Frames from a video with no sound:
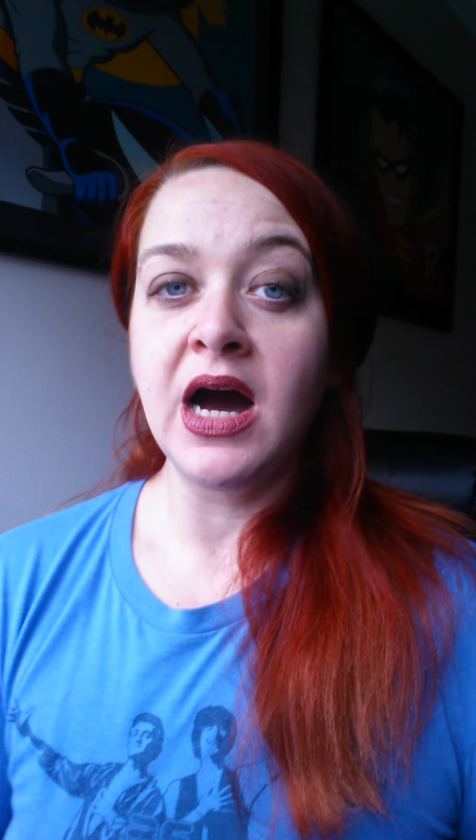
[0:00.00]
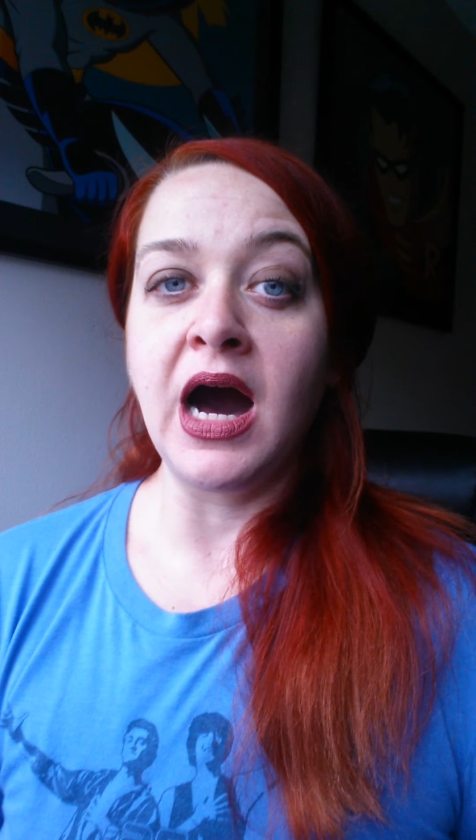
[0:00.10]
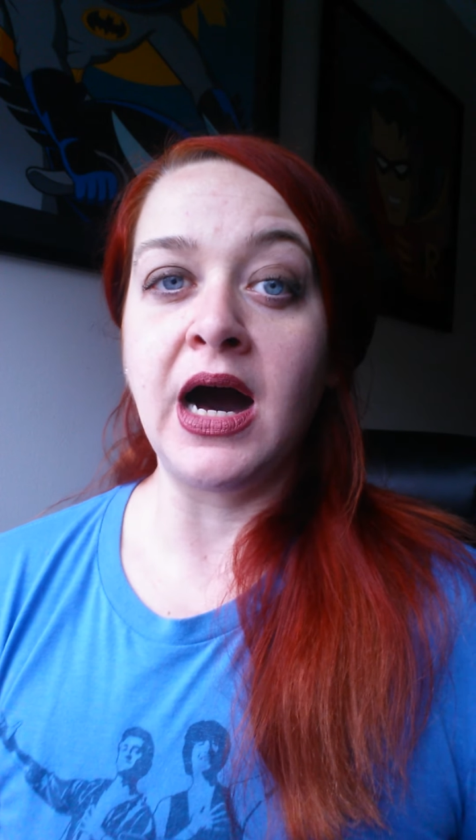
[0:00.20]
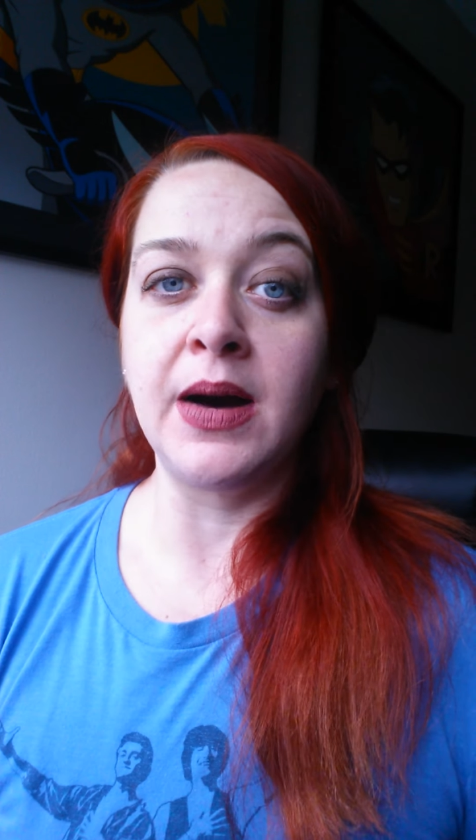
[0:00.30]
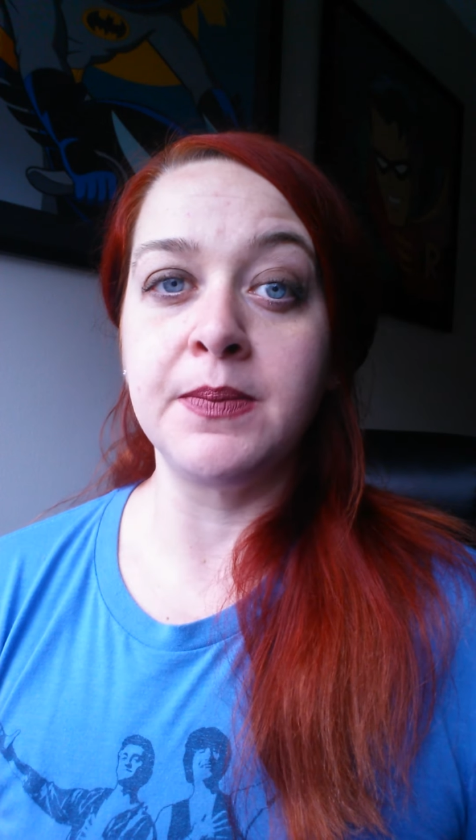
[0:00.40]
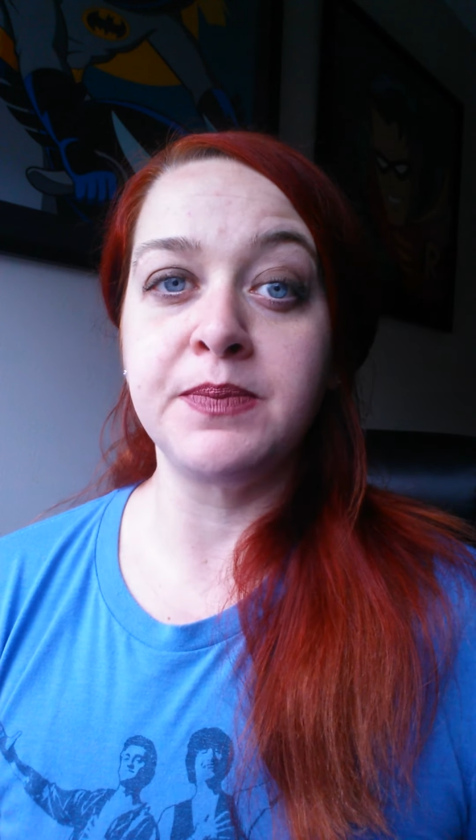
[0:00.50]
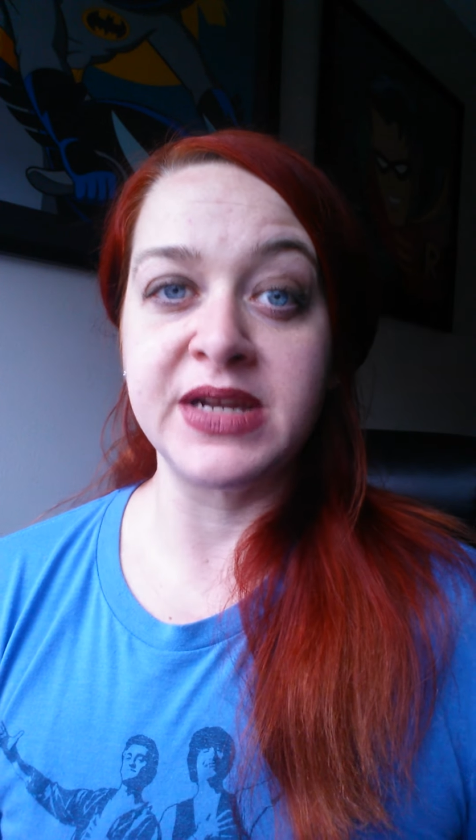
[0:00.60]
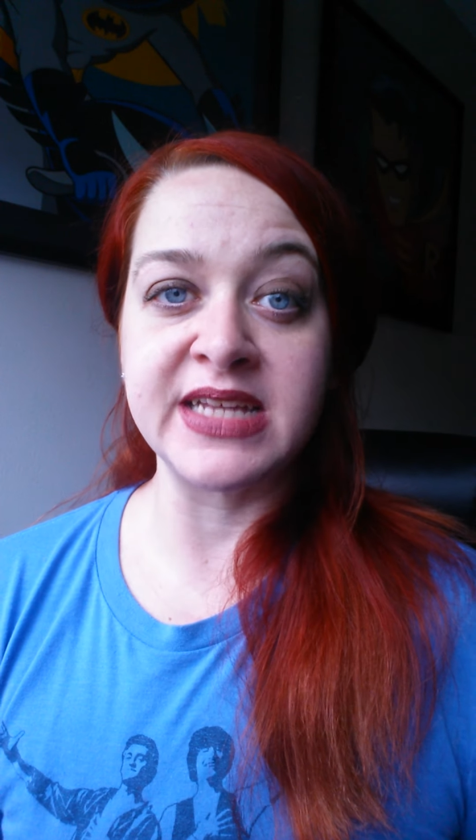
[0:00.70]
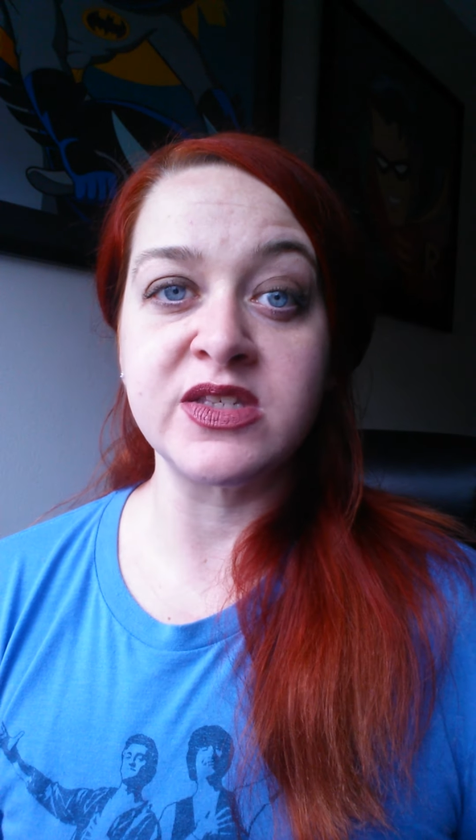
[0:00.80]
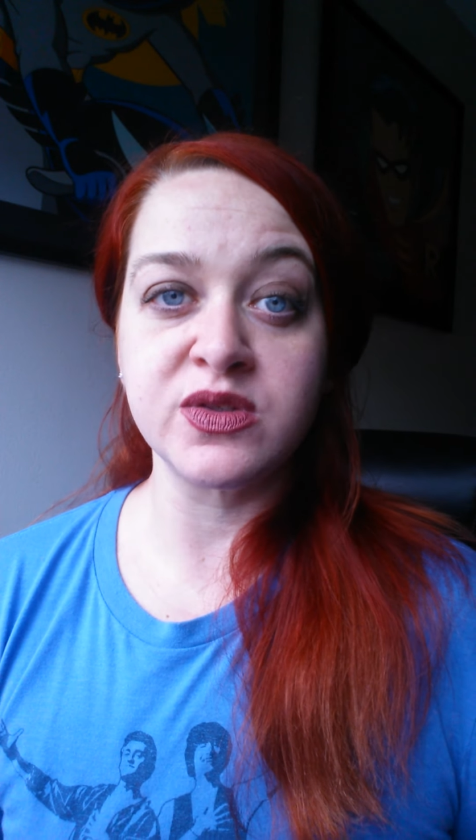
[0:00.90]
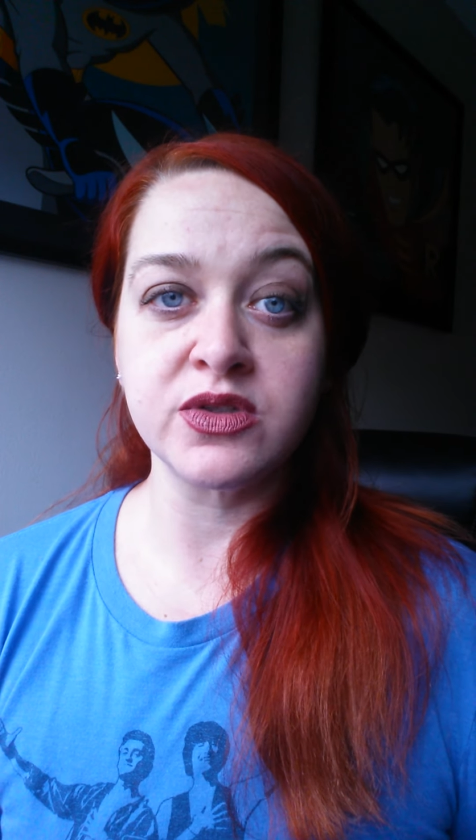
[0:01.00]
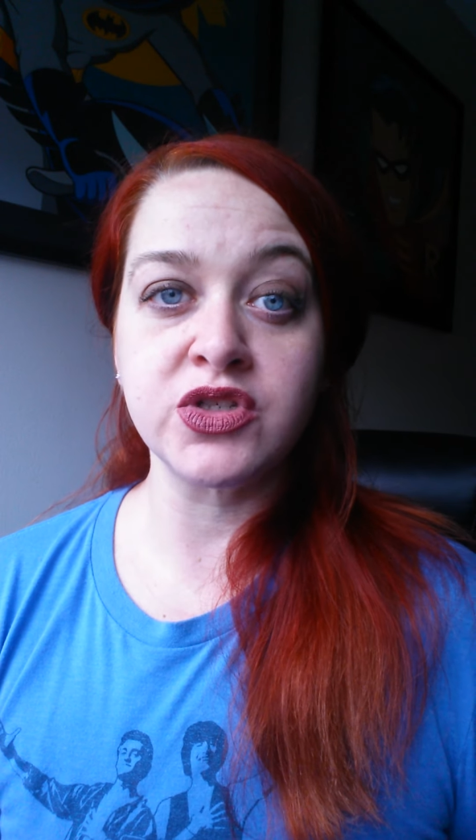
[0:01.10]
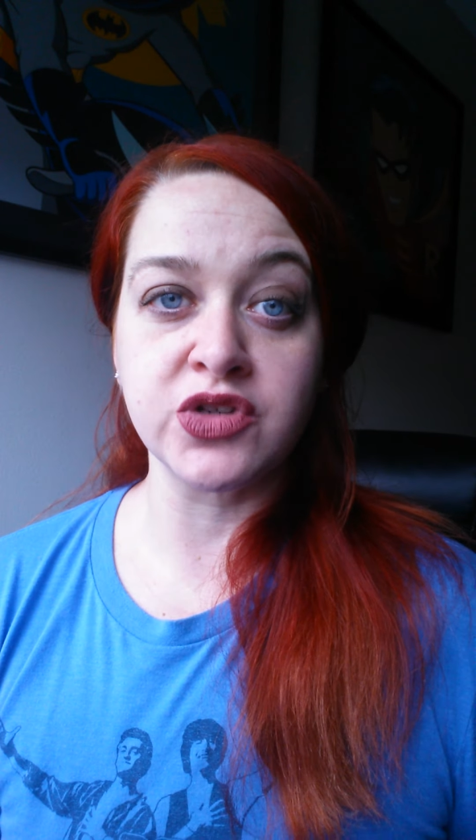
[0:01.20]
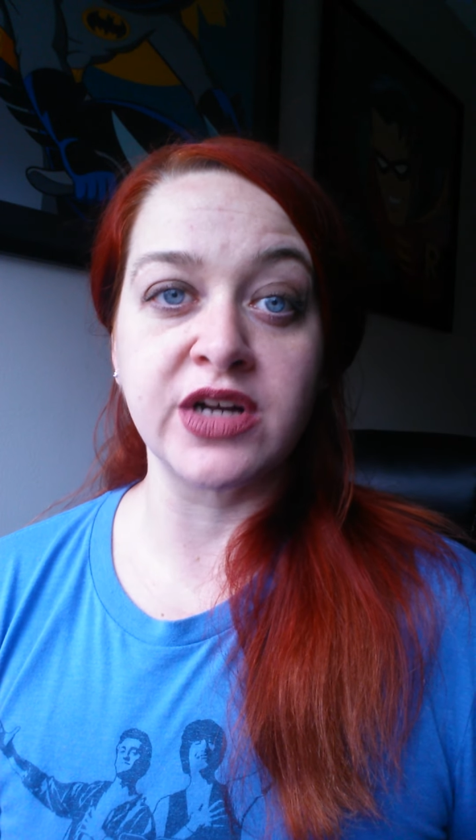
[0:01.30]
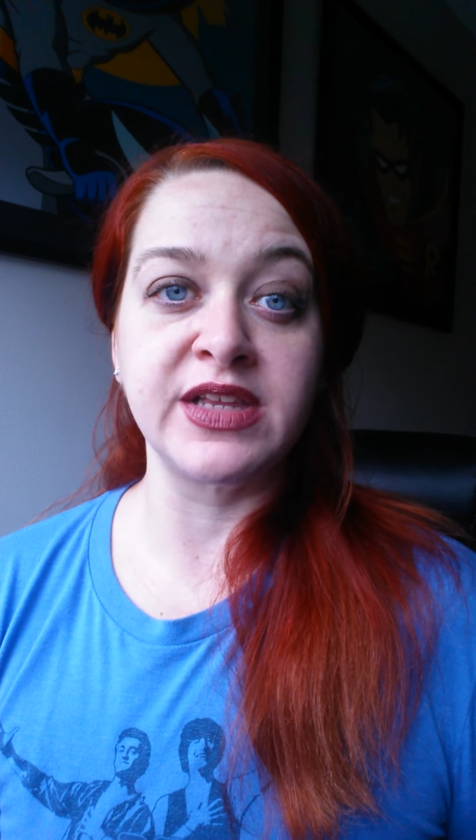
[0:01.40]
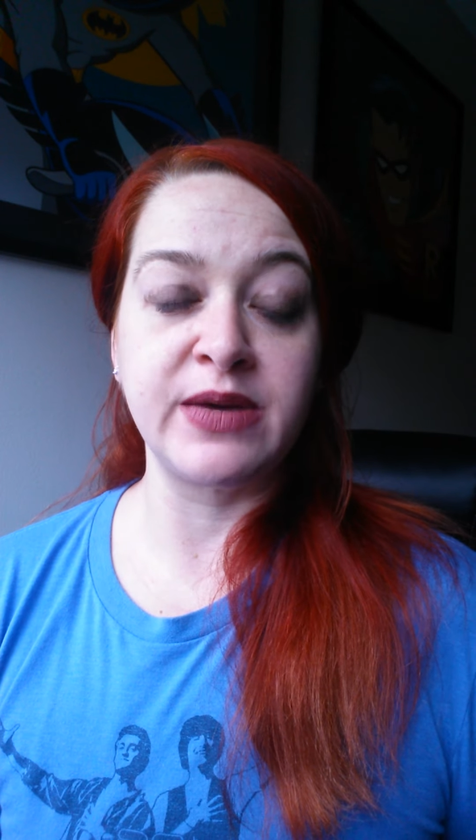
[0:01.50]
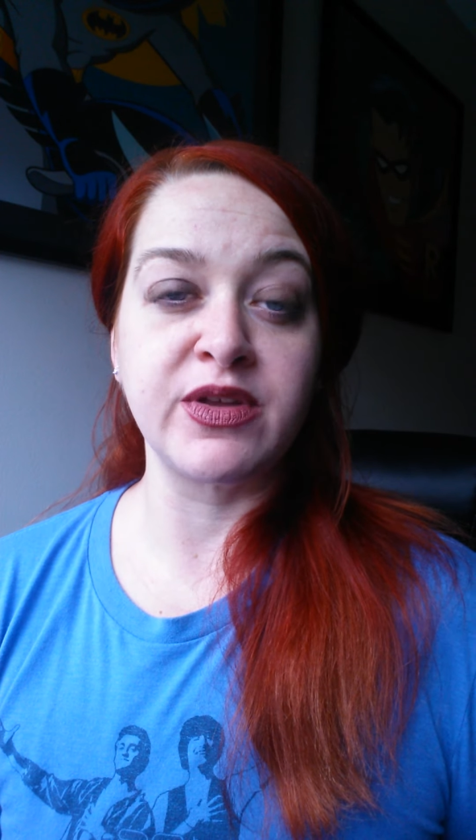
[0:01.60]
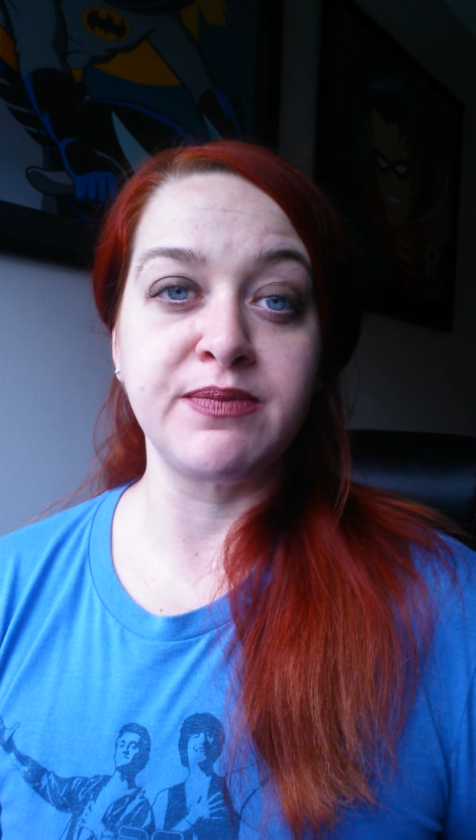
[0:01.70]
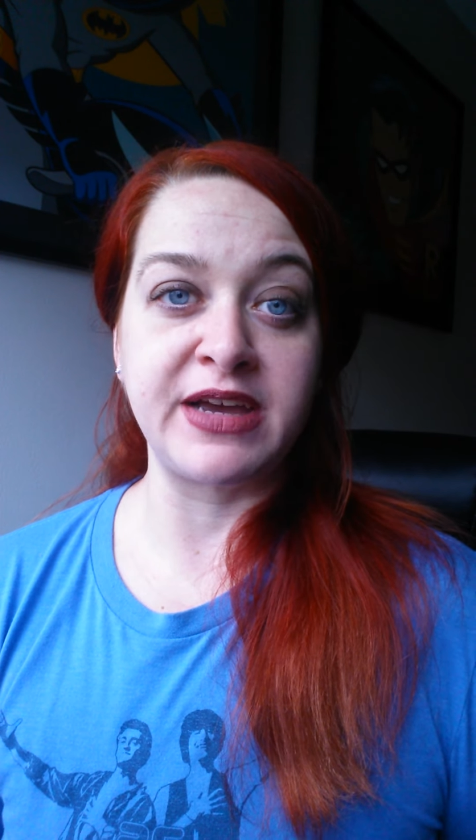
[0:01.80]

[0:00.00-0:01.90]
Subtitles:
but it's struggling with